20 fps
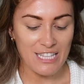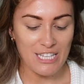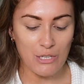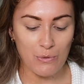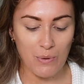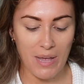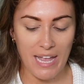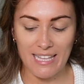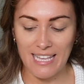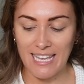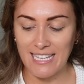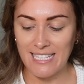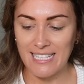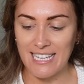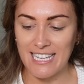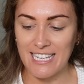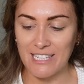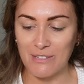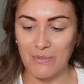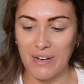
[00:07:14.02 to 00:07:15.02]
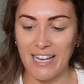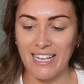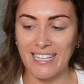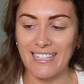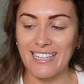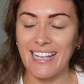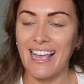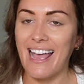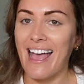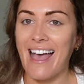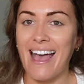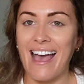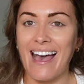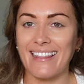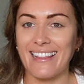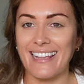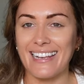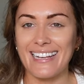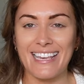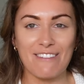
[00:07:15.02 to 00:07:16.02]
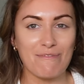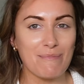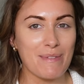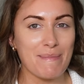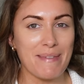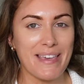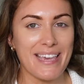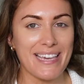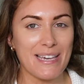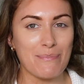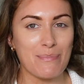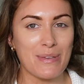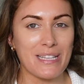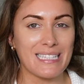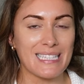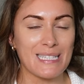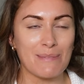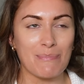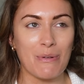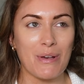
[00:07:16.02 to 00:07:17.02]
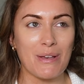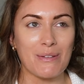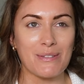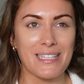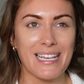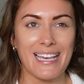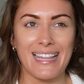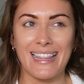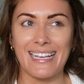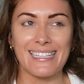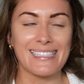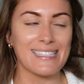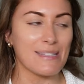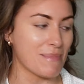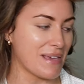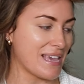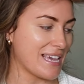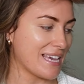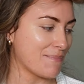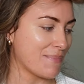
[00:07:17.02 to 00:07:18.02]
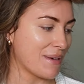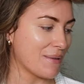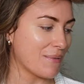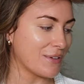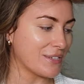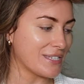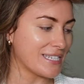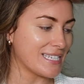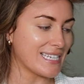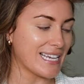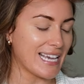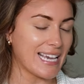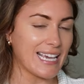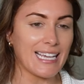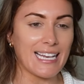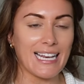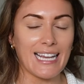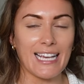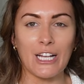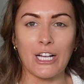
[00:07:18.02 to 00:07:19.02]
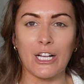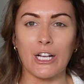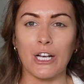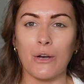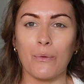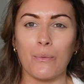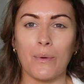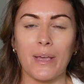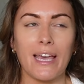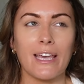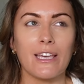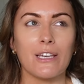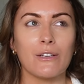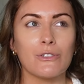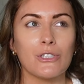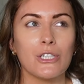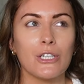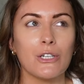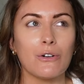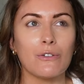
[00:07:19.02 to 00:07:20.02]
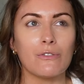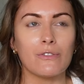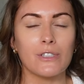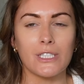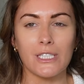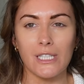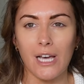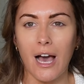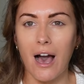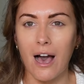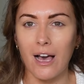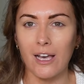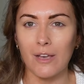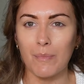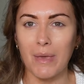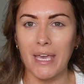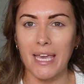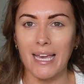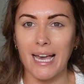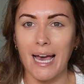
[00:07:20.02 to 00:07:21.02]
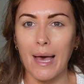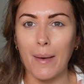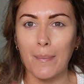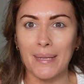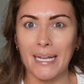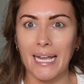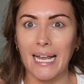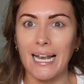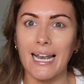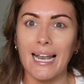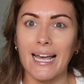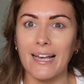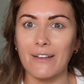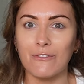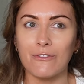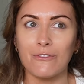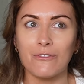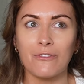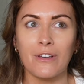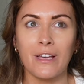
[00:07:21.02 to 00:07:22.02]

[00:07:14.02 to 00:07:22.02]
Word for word: the 2018 one. And then it gave me Makeup Inspo. I was like, that's the makeup I want today, like glowy. I usually go for dark makeup and I love,